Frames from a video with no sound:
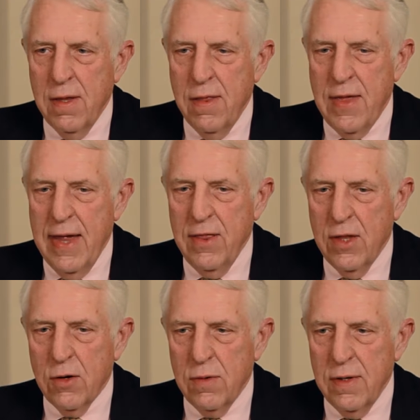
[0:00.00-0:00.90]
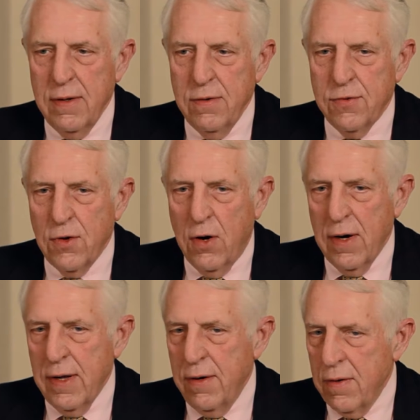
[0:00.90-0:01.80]
they literally
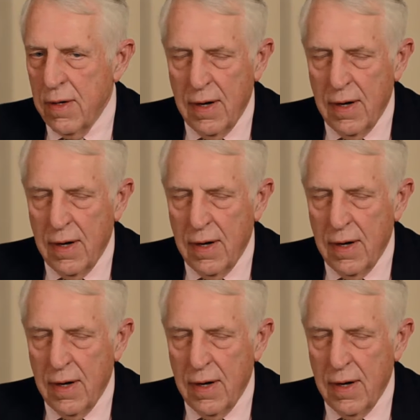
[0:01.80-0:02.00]
started.